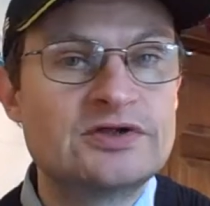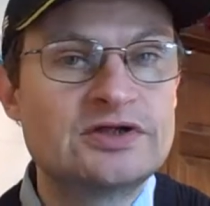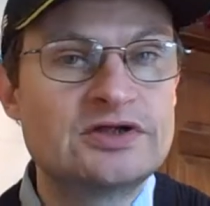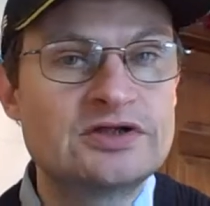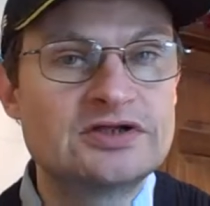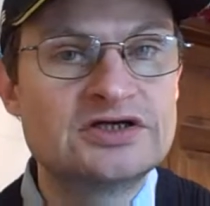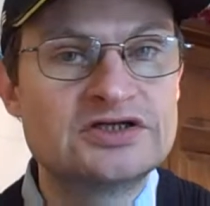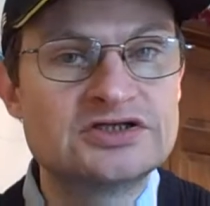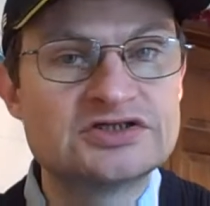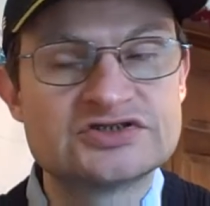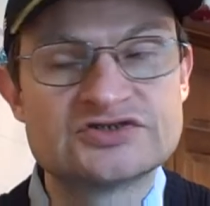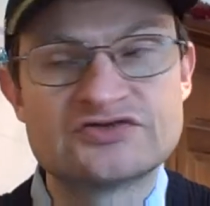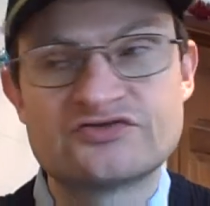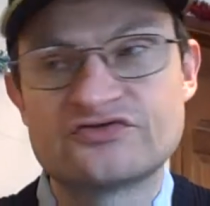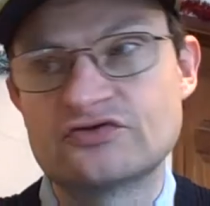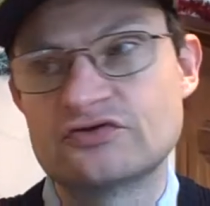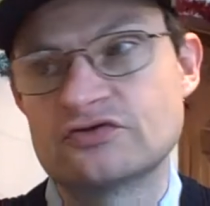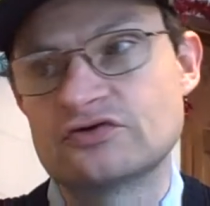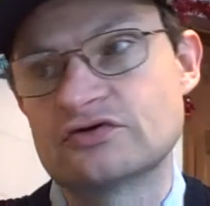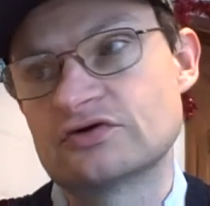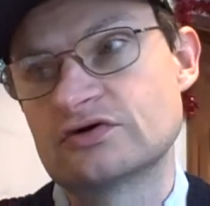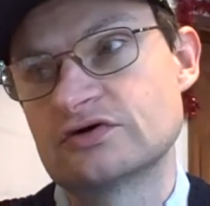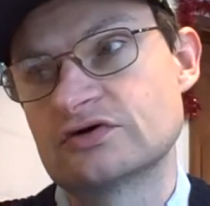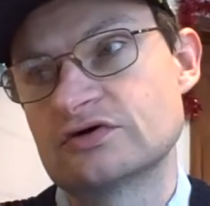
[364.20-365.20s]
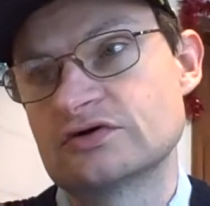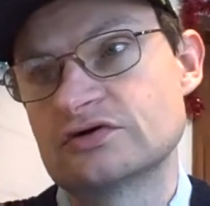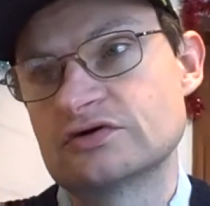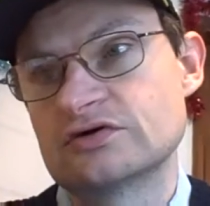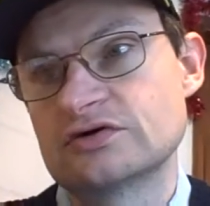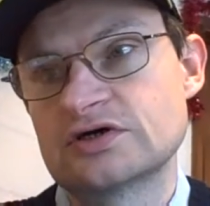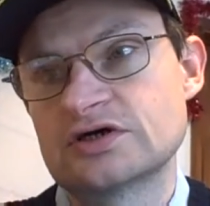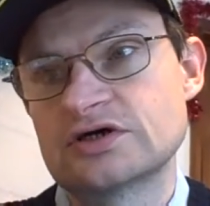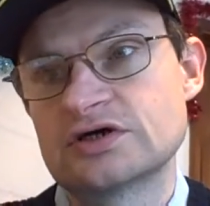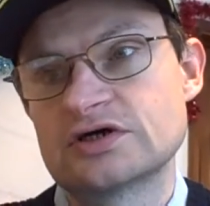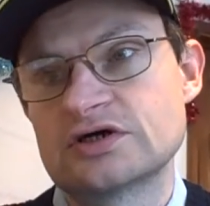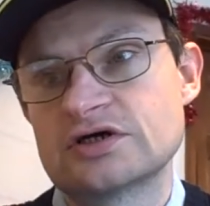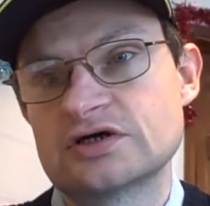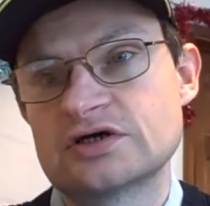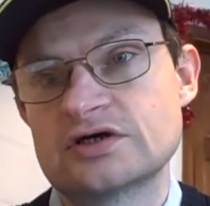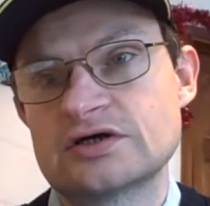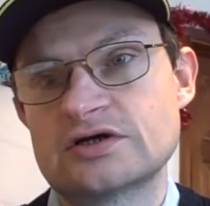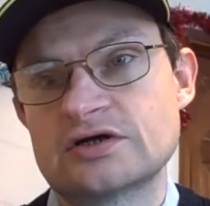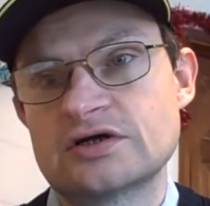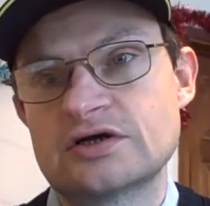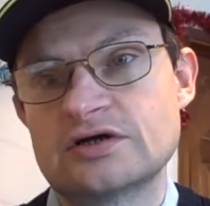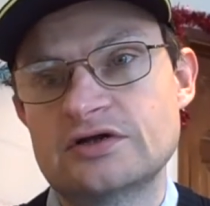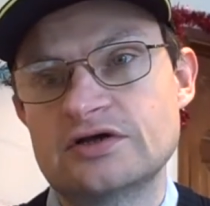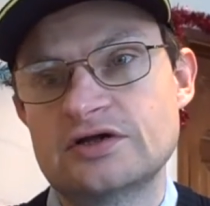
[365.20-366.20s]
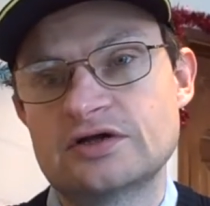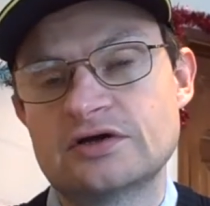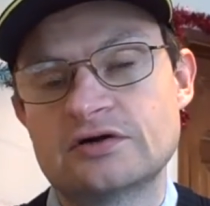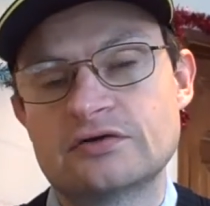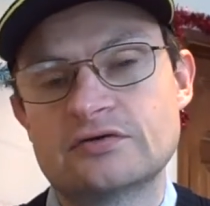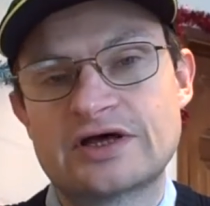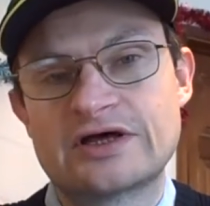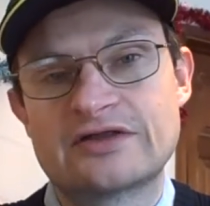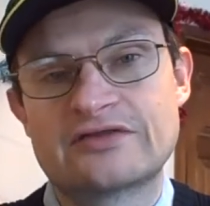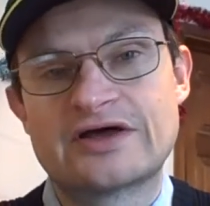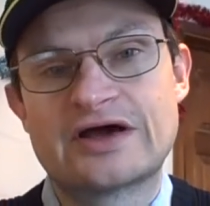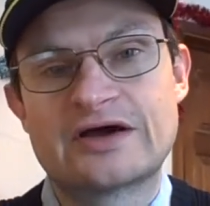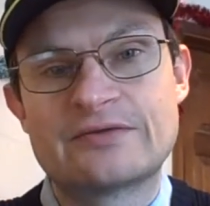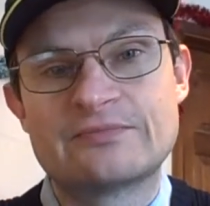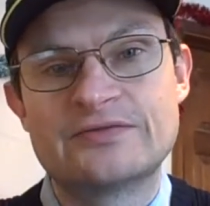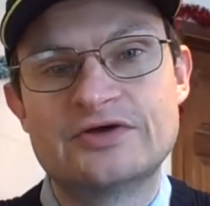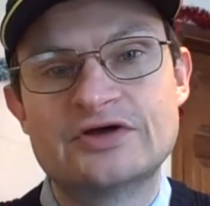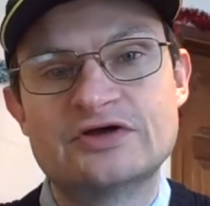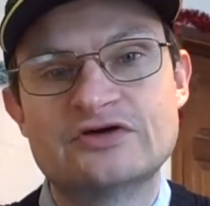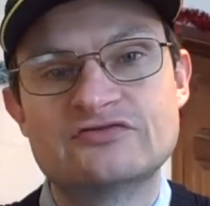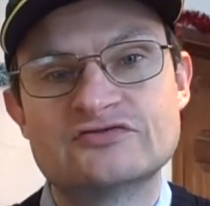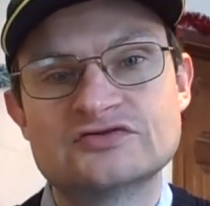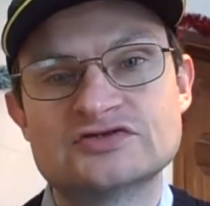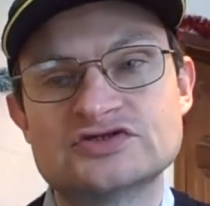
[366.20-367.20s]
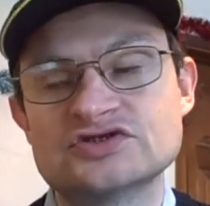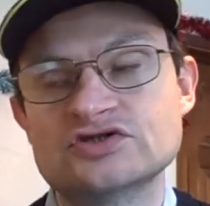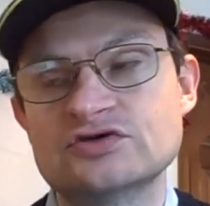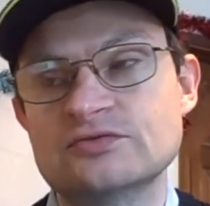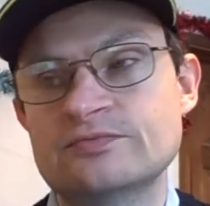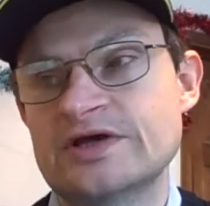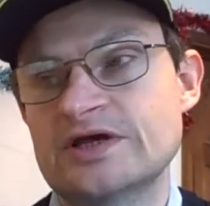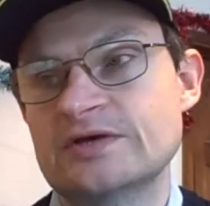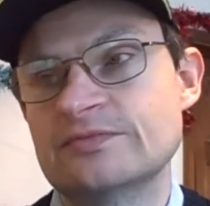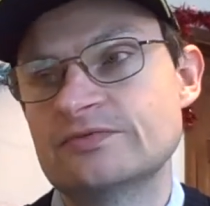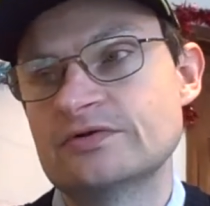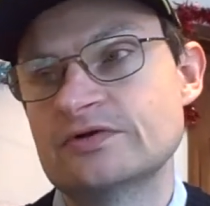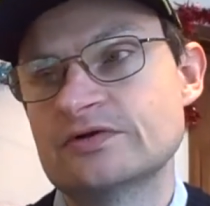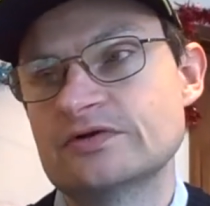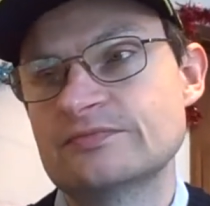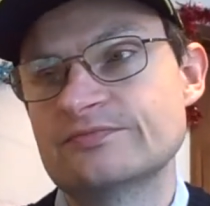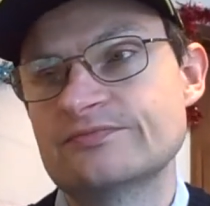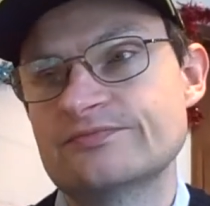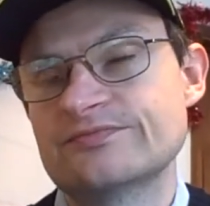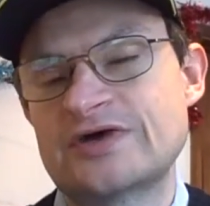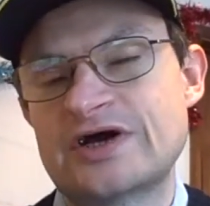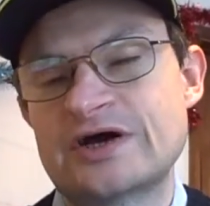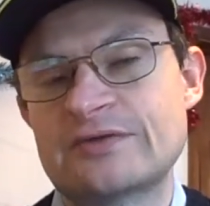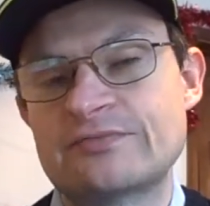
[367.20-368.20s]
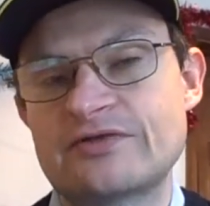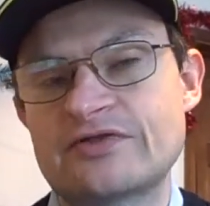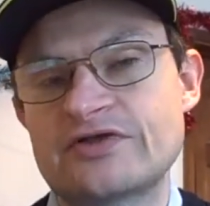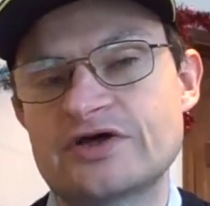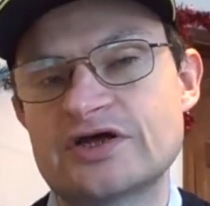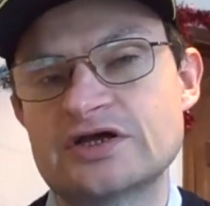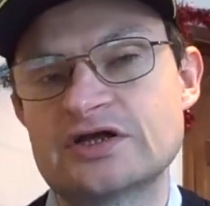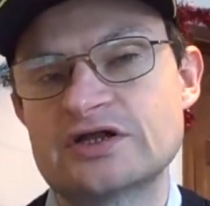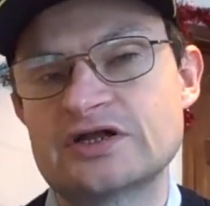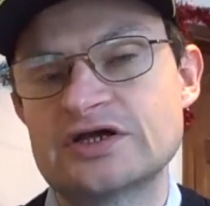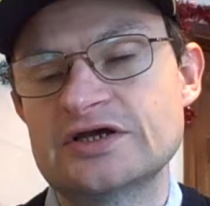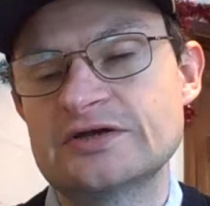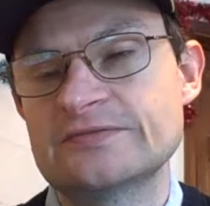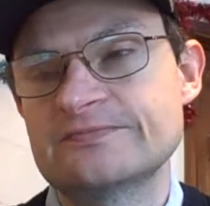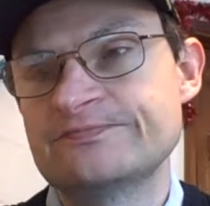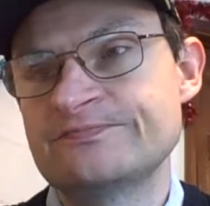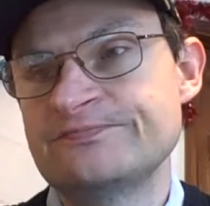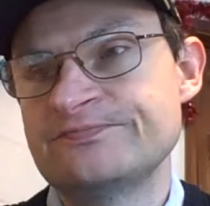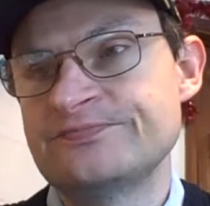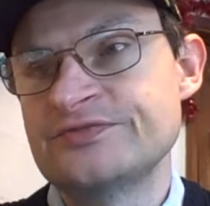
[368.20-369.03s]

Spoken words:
milliliters for that meal for 2 people, hypothetically.